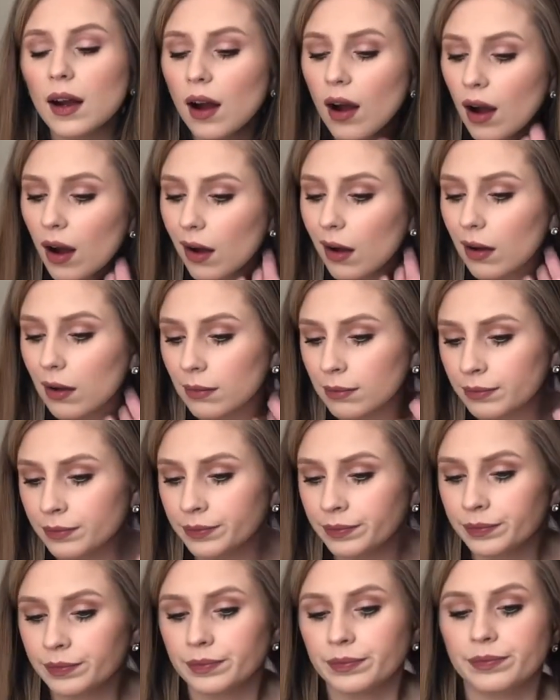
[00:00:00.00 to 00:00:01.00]

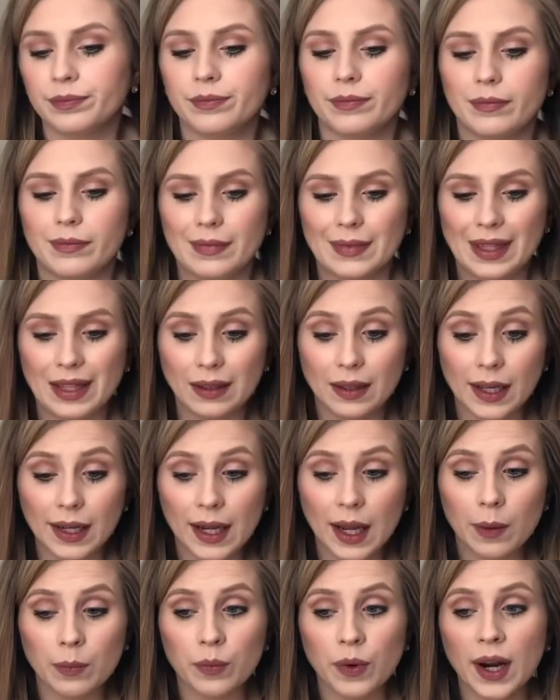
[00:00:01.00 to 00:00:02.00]

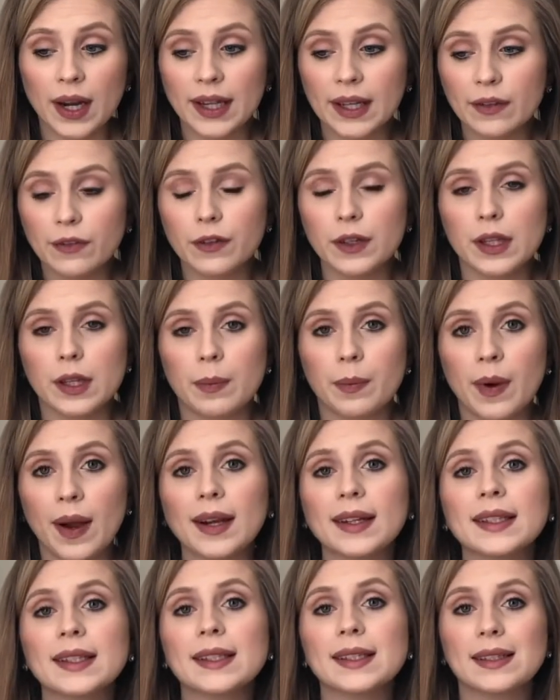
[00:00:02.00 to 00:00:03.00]
I'm ready for the
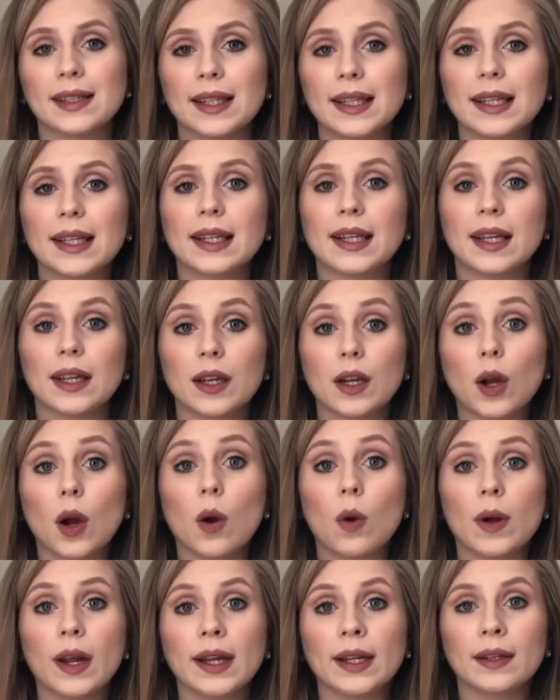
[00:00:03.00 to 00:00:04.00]
pregnancy to get
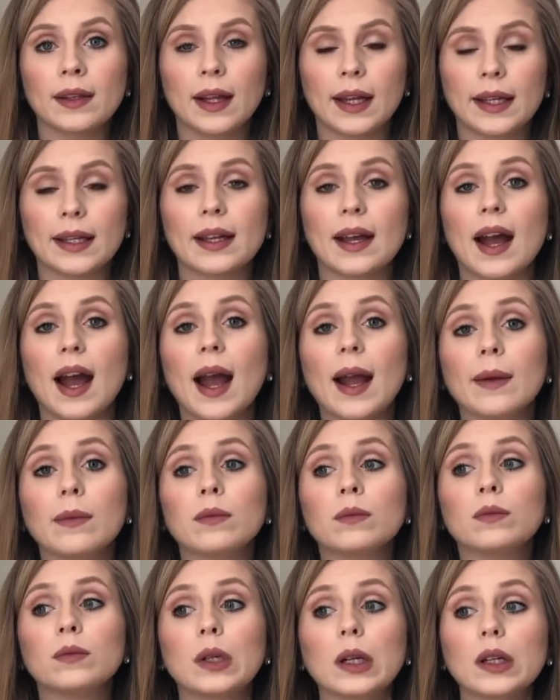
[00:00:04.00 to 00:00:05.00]
going. Like
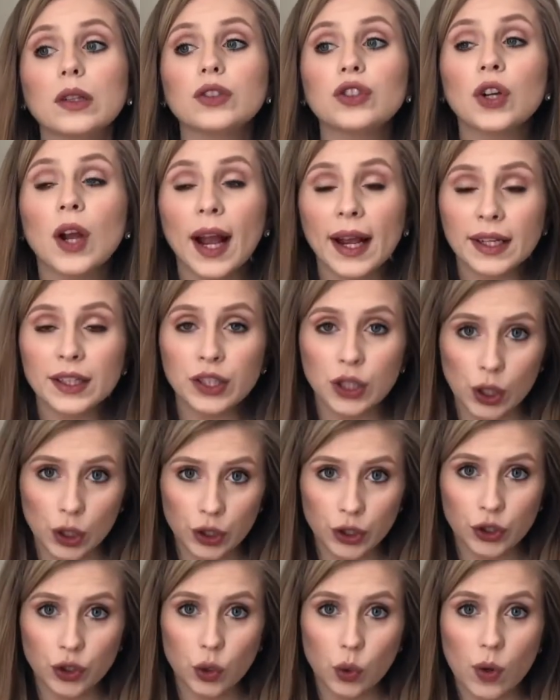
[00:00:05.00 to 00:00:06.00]
I'm trying to
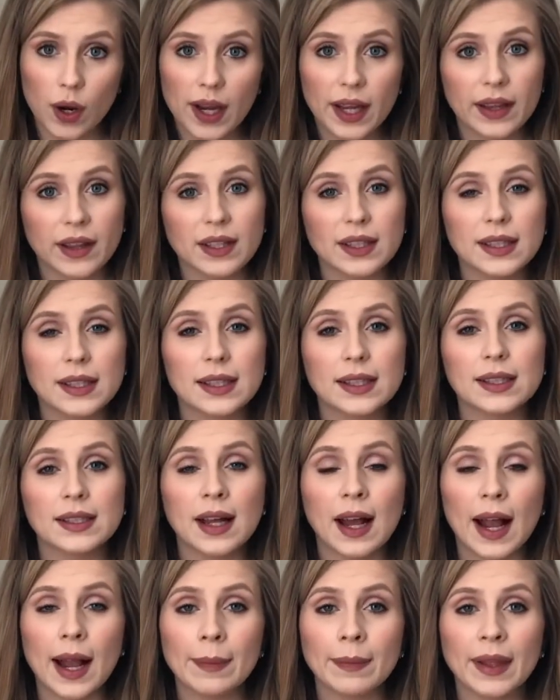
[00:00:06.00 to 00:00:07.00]
enjoy this
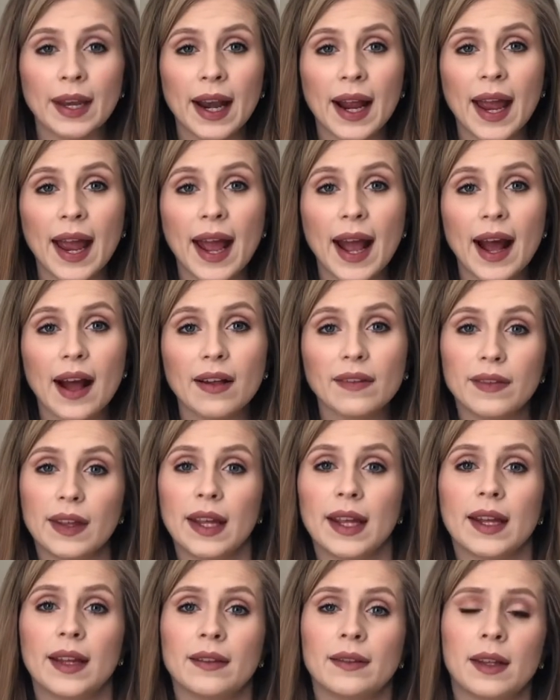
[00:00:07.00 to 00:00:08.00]
time that I have
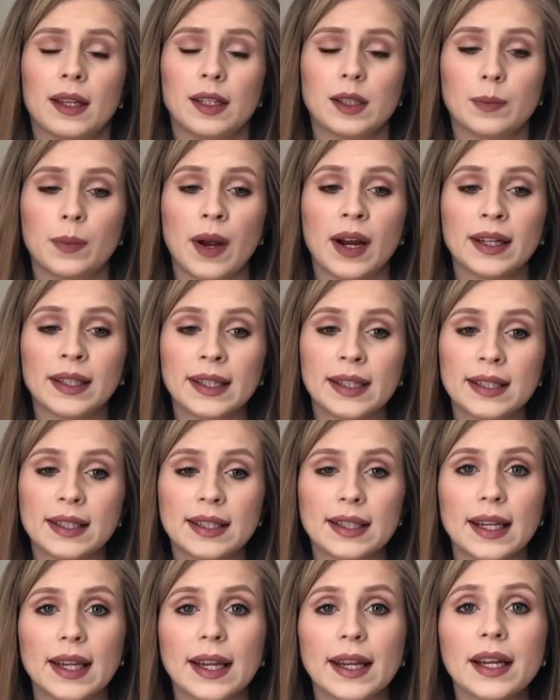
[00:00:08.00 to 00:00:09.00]
and this
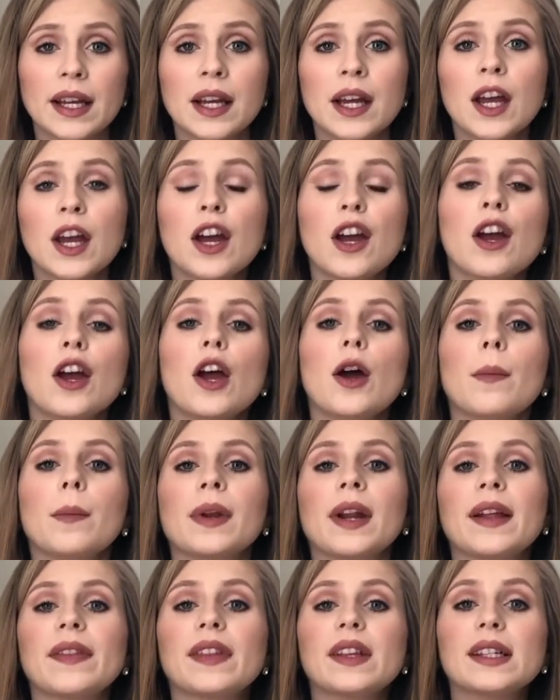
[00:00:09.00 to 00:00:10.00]
pregnancy,
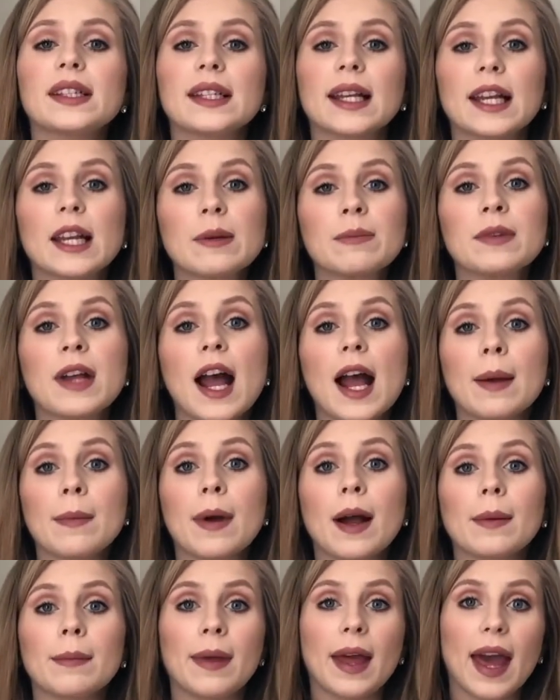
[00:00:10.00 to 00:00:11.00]
but at the same time
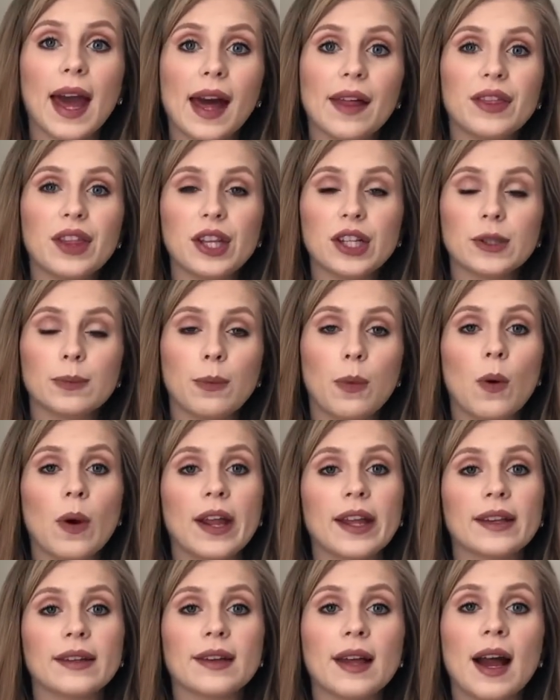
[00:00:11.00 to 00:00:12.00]
I'm at this
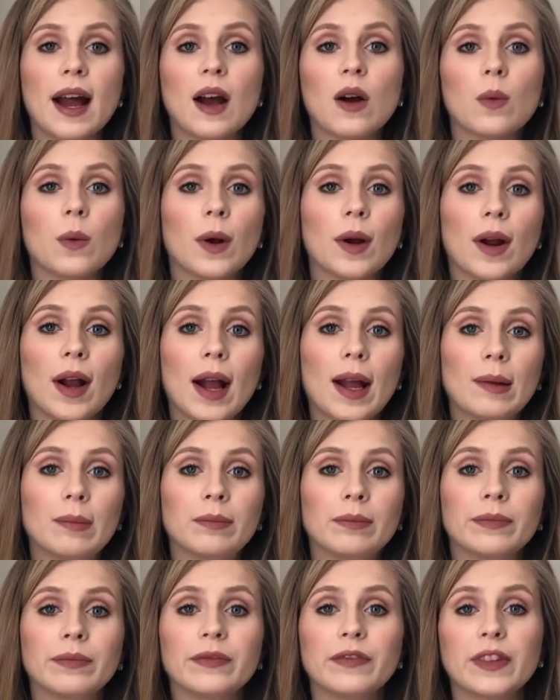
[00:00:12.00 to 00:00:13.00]
point now where
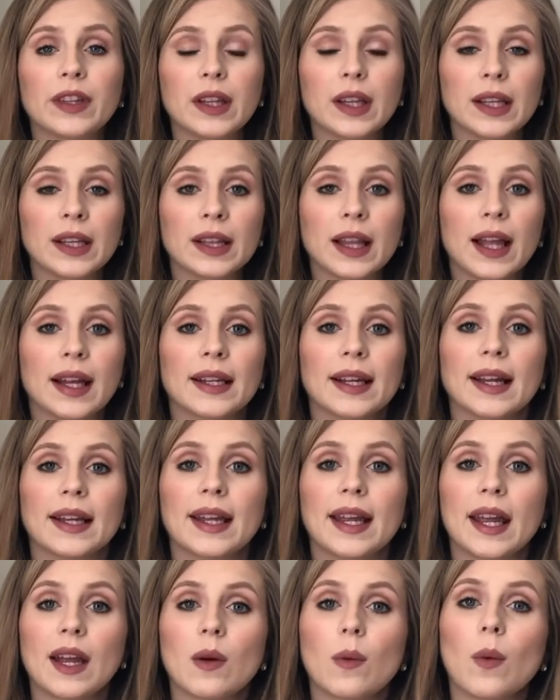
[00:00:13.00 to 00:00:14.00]
I'm feeling like I
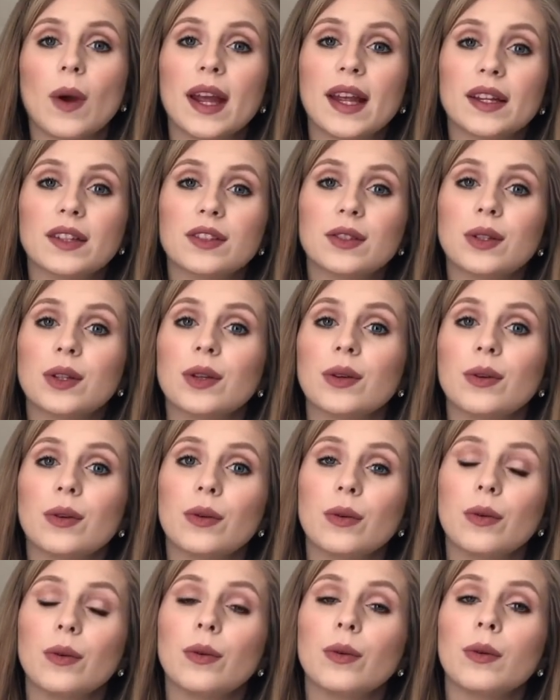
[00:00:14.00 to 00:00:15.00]
can't wait
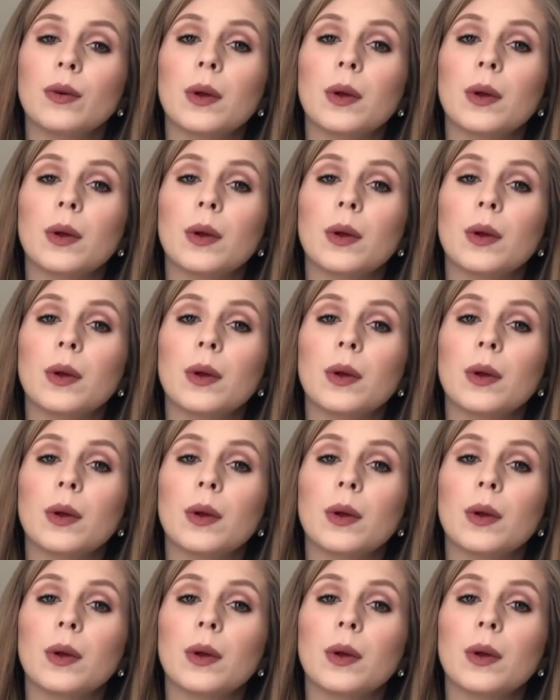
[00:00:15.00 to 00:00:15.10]
to